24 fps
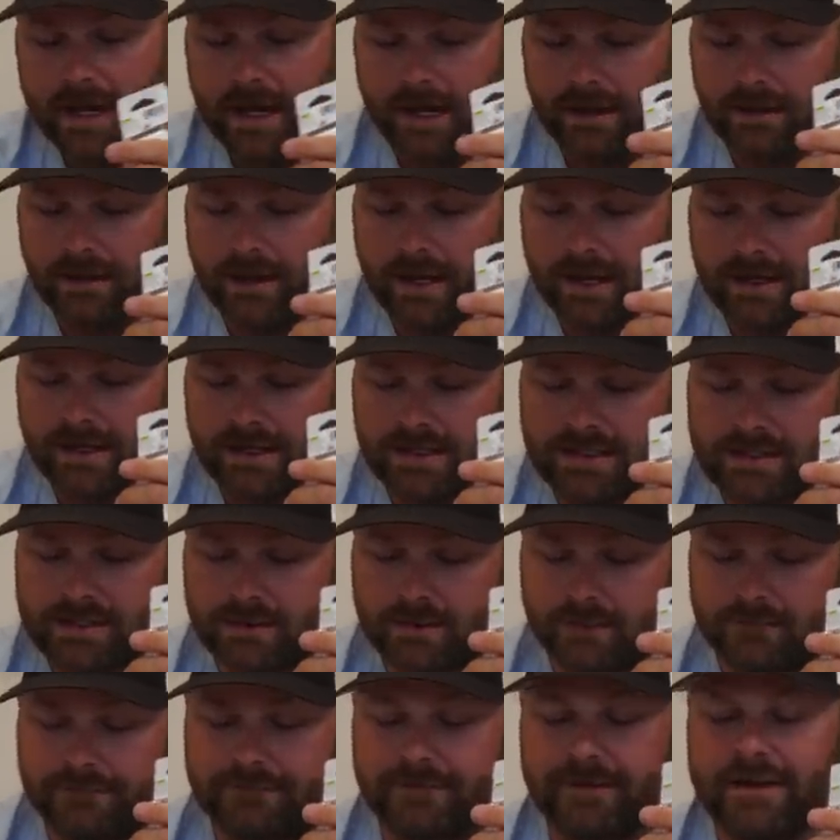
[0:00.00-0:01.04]
A lot of these
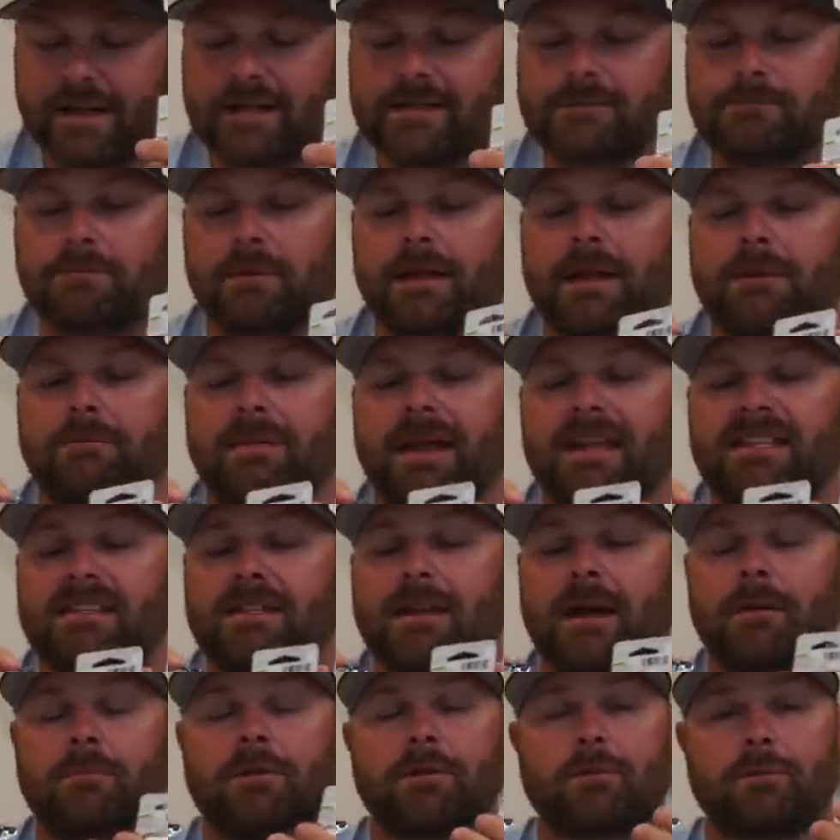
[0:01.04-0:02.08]
little finesse blade baits
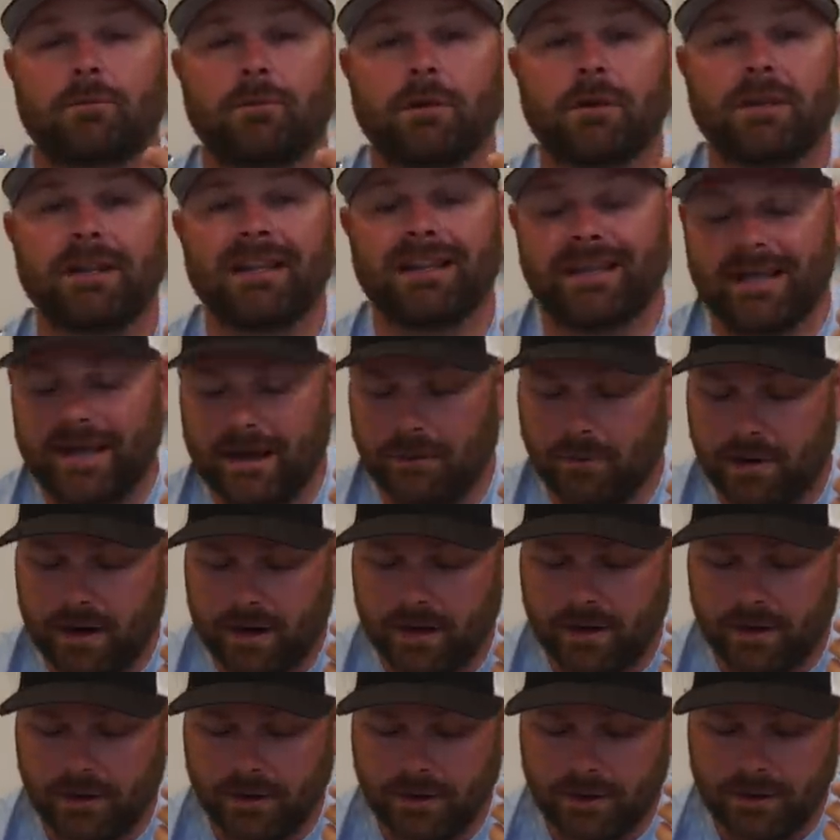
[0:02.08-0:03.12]
come with really light
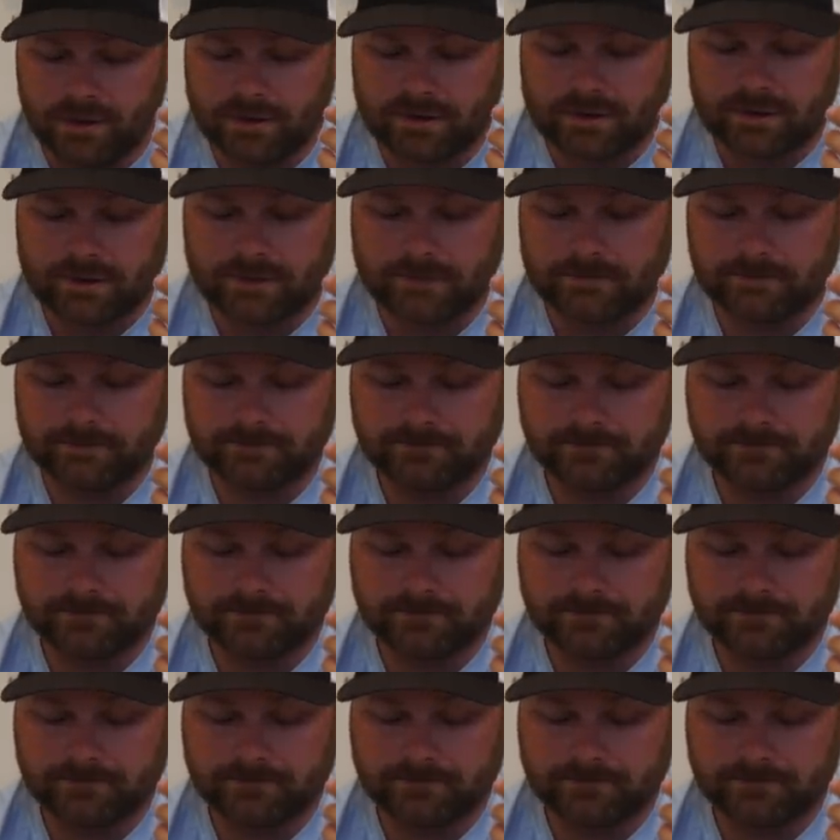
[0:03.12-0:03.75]
wire hooks.